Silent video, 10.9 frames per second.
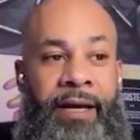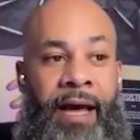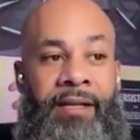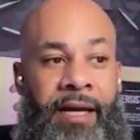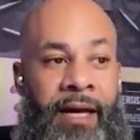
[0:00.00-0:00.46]

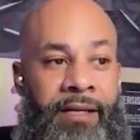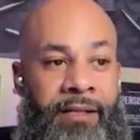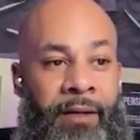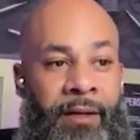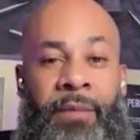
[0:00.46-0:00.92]
As
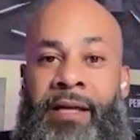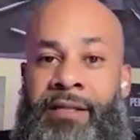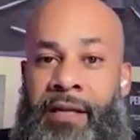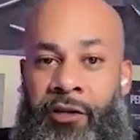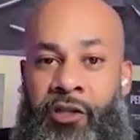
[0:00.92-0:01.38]

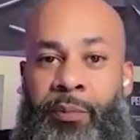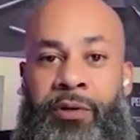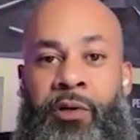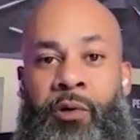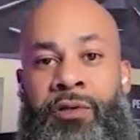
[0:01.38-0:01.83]

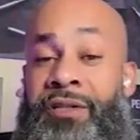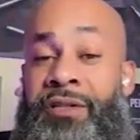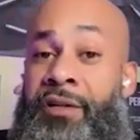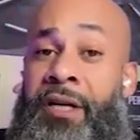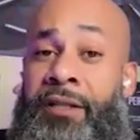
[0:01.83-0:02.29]
entrepreneurs. And
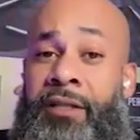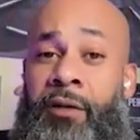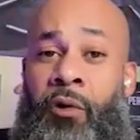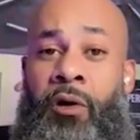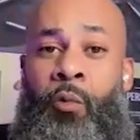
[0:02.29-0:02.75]
there's
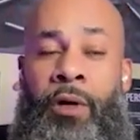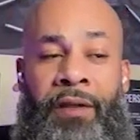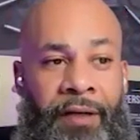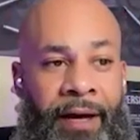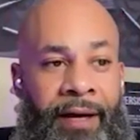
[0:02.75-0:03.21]
nothing wrong
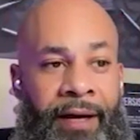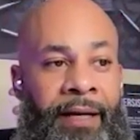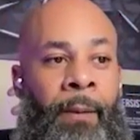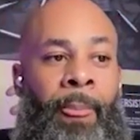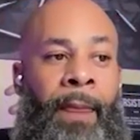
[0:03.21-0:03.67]
with that.
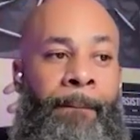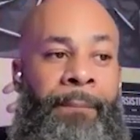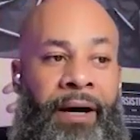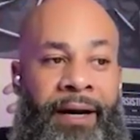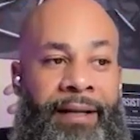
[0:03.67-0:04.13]

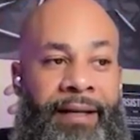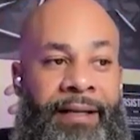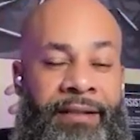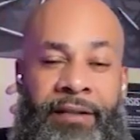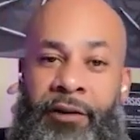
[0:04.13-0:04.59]
But
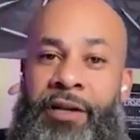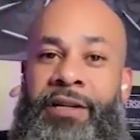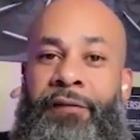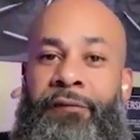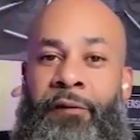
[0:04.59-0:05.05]
there
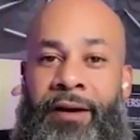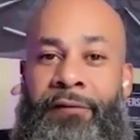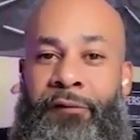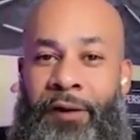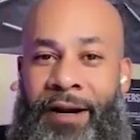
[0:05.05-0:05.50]
is
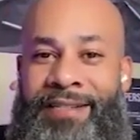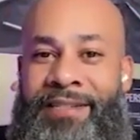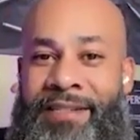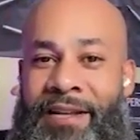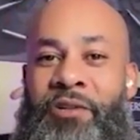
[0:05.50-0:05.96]
a phrase
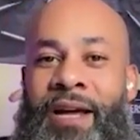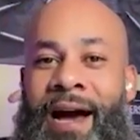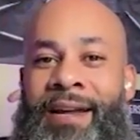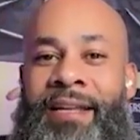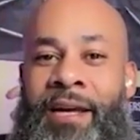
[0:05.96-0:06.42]
that says you
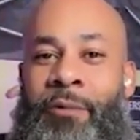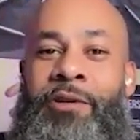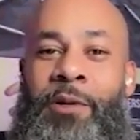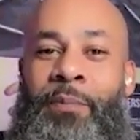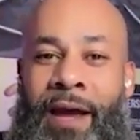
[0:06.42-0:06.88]
kind of get
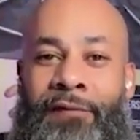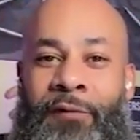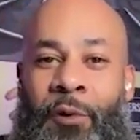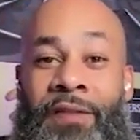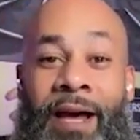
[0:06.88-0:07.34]
what you pay
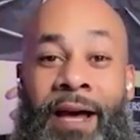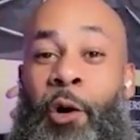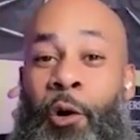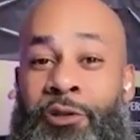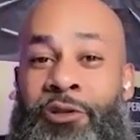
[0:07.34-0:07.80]
for. And that
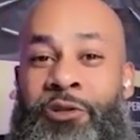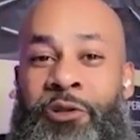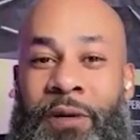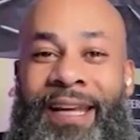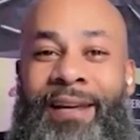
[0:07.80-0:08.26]
holds
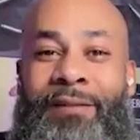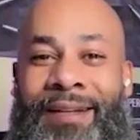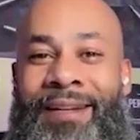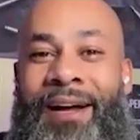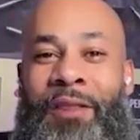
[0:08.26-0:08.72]
true
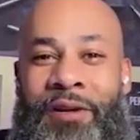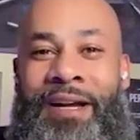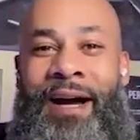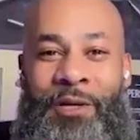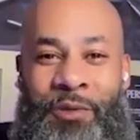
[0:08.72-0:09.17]
even in other
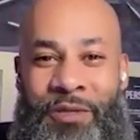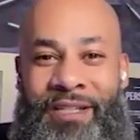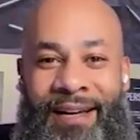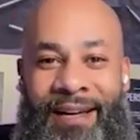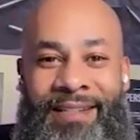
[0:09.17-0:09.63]
countries,
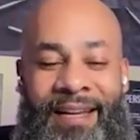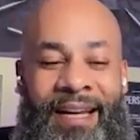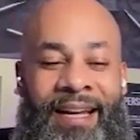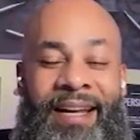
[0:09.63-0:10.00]
guys.